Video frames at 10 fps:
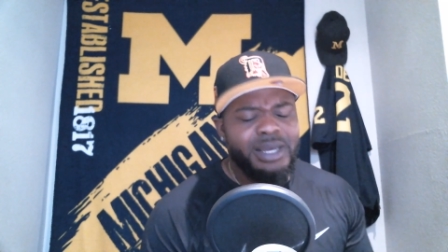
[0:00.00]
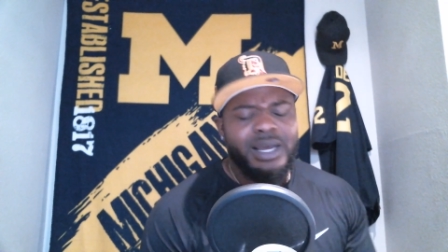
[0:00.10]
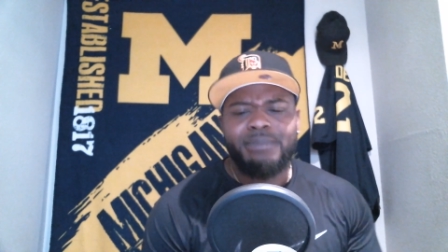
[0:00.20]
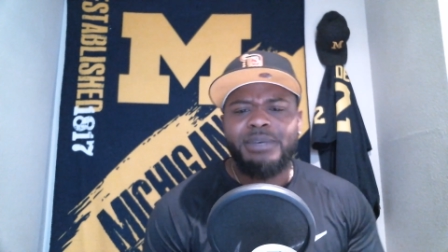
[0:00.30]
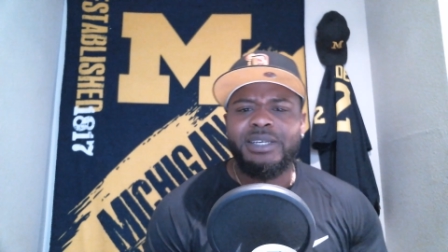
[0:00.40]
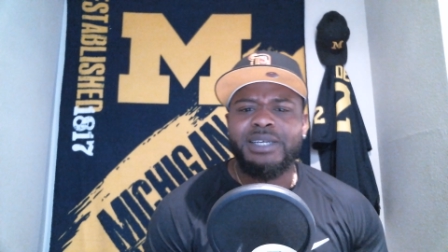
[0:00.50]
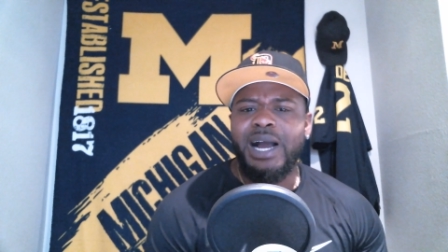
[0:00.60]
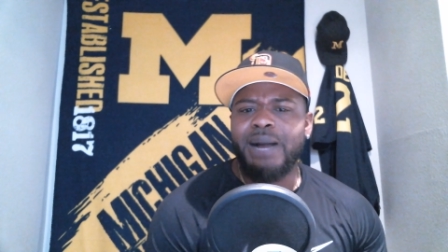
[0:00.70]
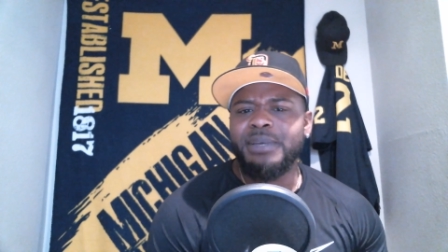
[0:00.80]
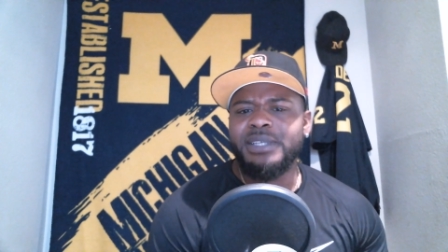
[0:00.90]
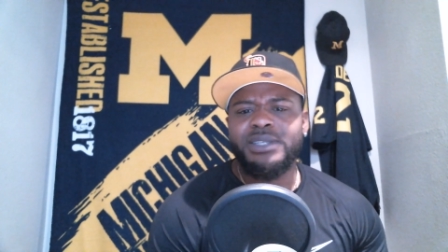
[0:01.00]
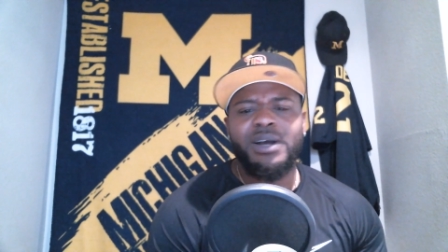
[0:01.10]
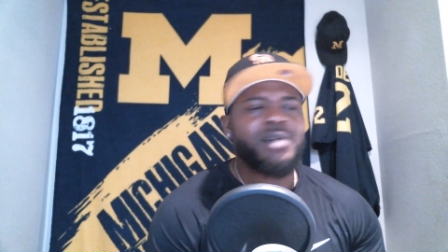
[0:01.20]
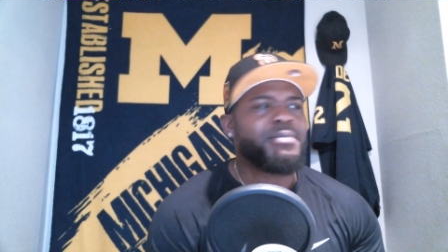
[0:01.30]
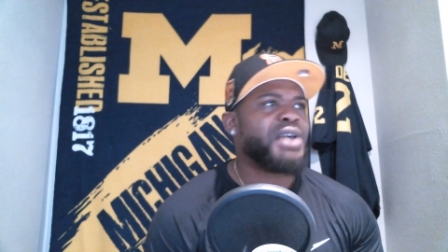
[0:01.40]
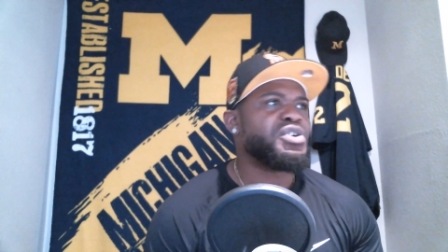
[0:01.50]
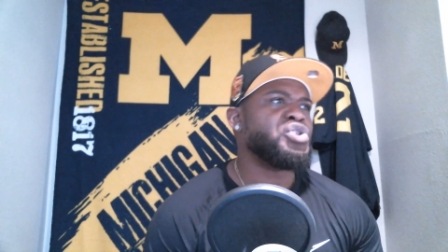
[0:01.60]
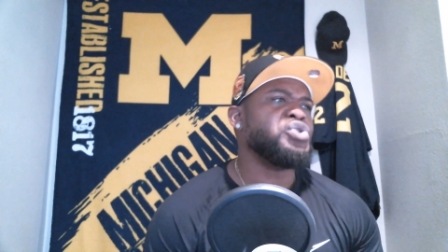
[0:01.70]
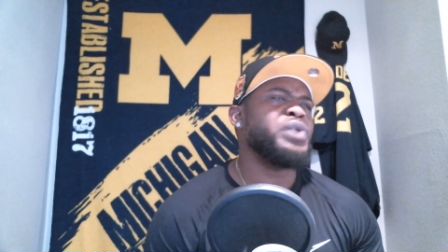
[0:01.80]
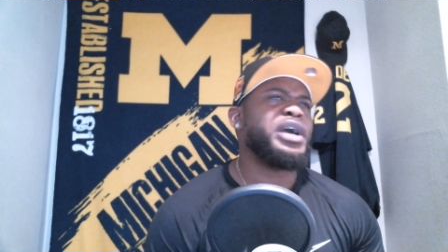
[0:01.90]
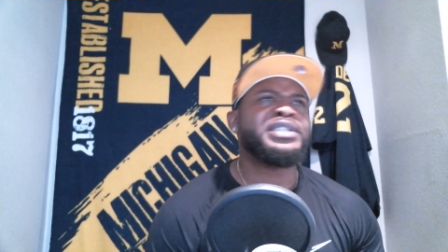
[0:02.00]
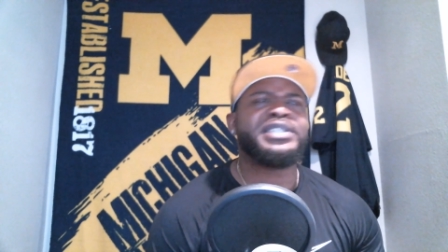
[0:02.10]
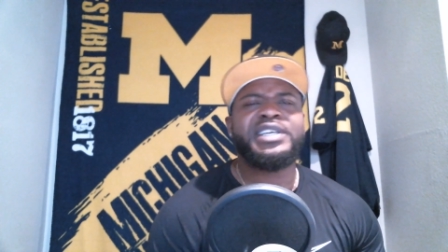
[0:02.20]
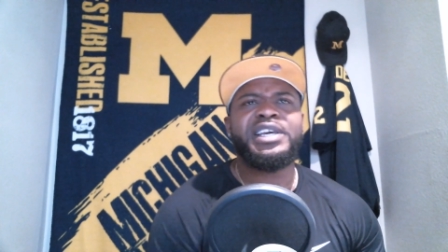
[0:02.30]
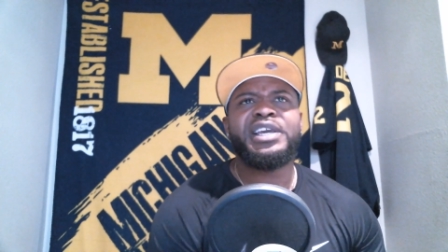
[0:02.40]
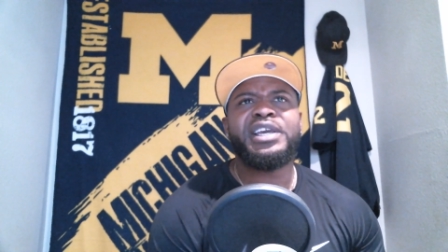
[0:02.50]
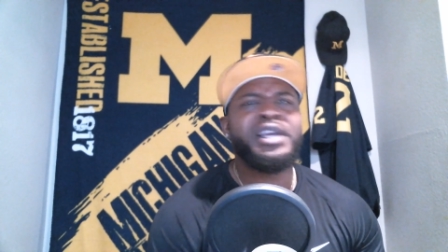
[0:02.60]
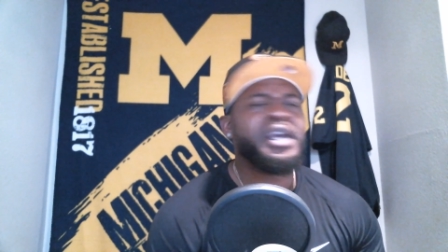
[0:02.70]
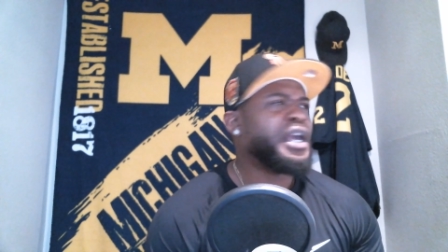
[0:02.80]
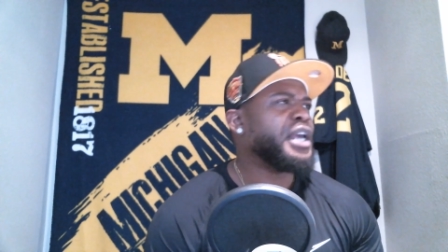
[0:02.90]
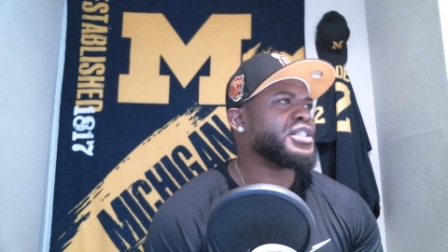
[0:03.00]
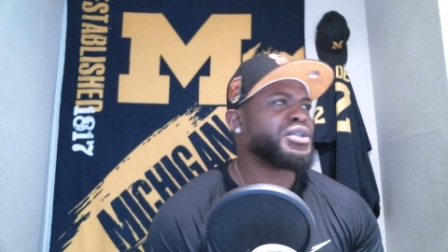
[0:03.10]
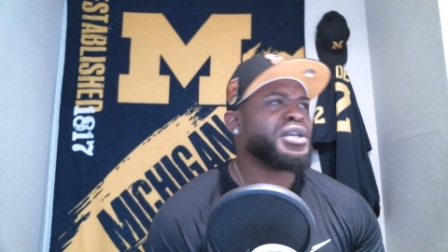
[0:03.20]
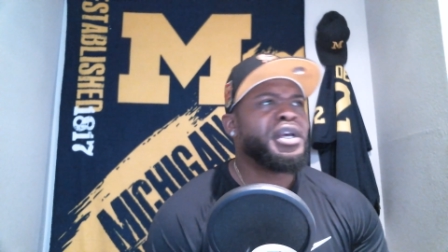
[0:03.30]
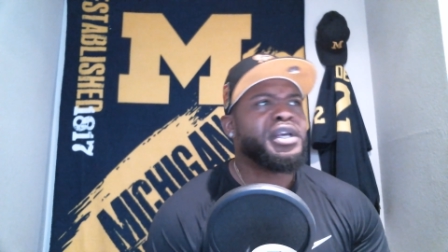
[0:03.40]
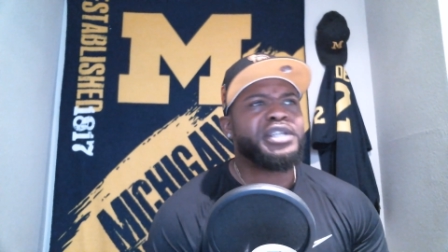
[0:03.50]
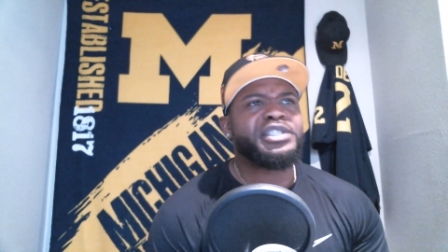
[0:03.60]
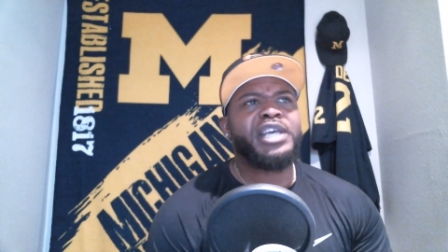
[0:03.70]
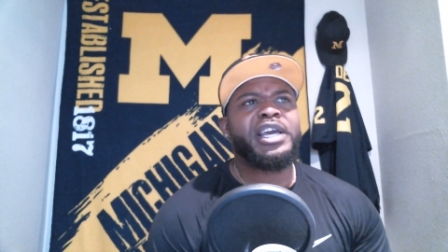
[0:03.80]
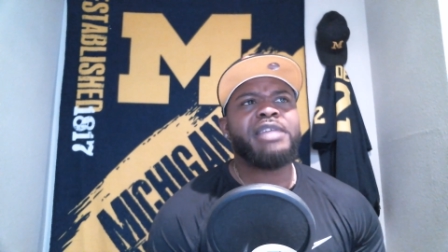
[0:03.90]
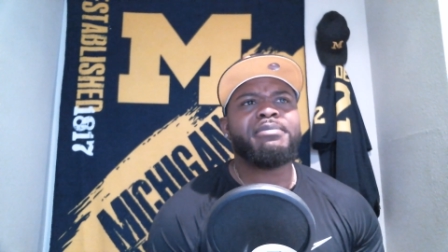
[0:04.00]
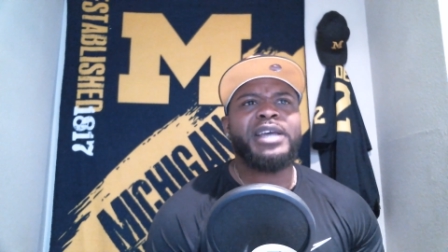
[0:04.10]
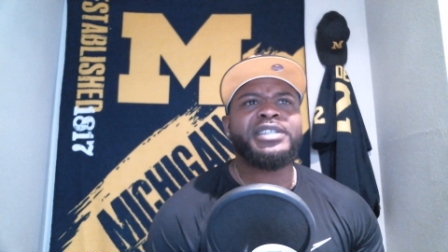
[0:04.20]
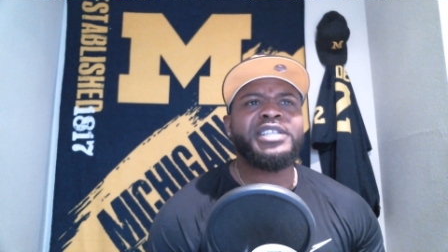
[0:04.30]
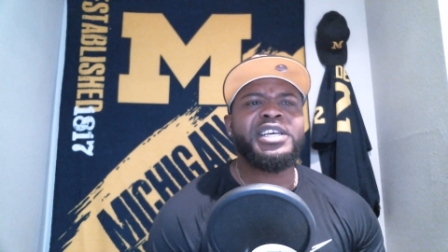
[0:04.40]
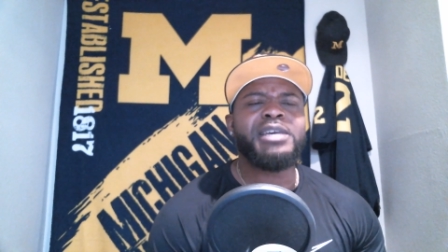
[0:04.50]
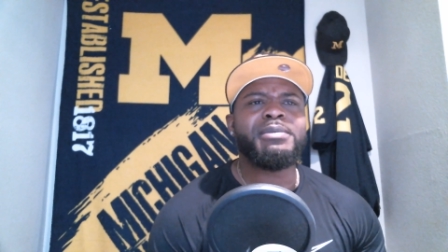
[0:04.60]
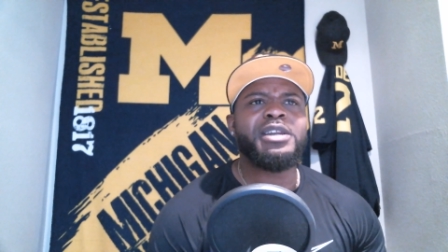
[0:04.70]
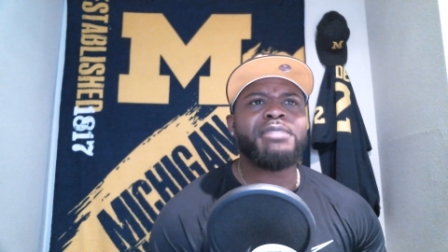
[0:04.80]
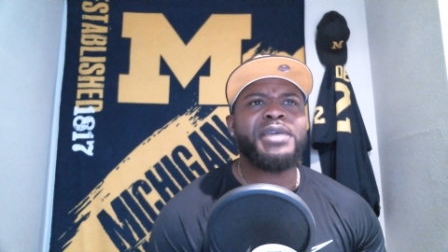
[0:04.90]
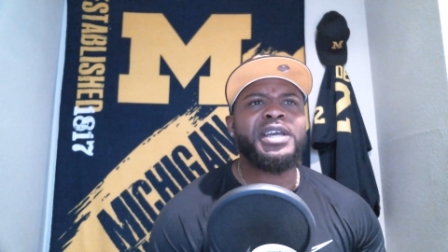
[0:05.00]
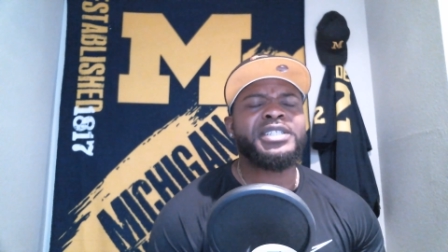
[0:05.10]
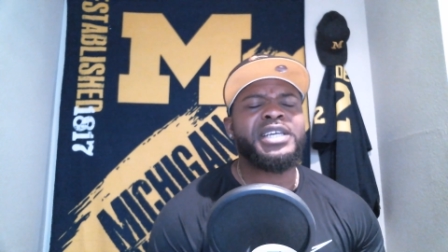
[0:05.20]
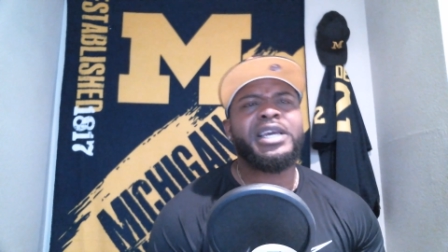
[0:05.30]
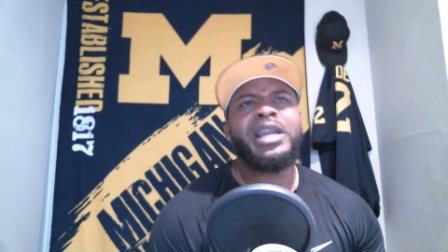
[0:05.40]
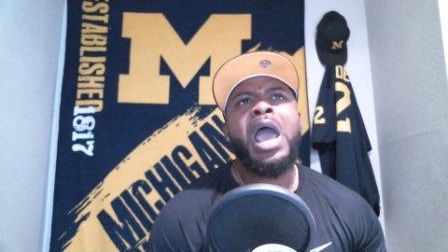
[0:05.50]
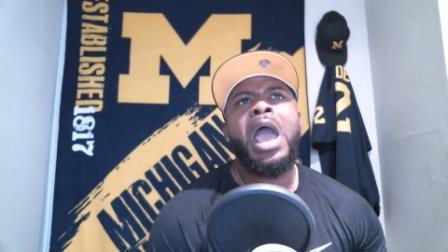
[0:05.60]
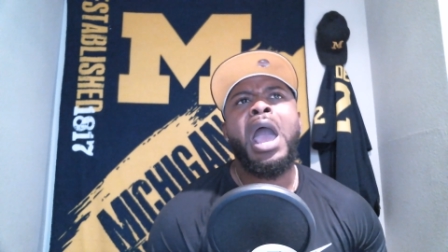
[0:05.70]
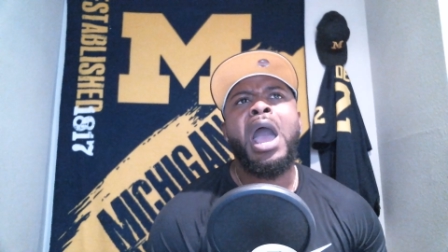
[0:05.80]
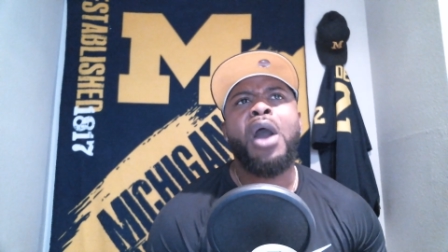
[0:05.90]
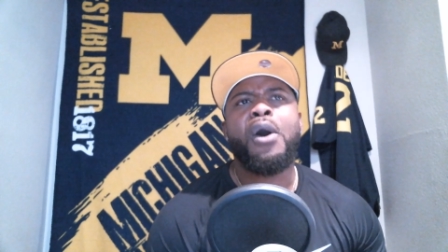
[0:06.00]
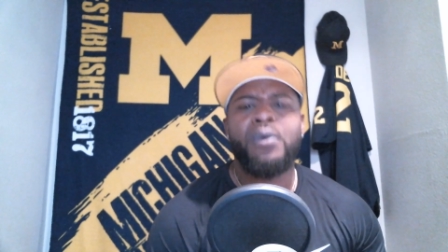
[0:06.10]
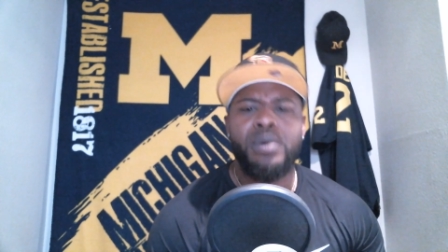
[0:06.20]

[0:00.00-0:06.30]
I'm getting comments talking about USC is the second best team in the Big Ten. How?